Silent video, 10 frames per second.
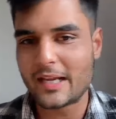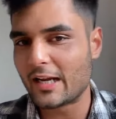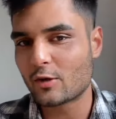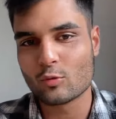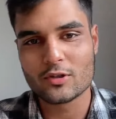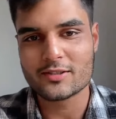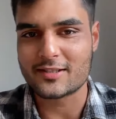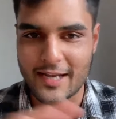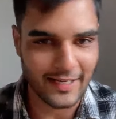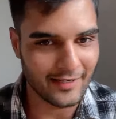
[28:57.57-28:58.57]
It was
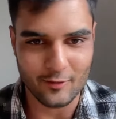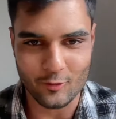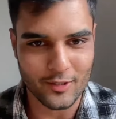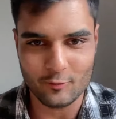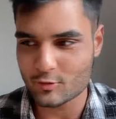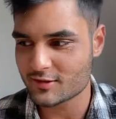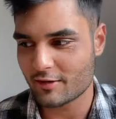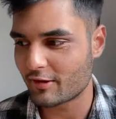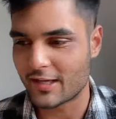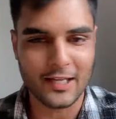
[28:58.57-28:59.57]
hell. Okay, it was
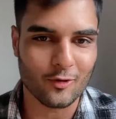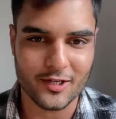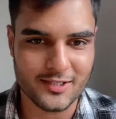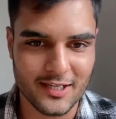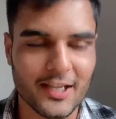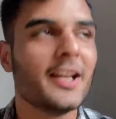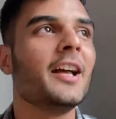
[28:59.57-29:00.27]
living hell, honestly.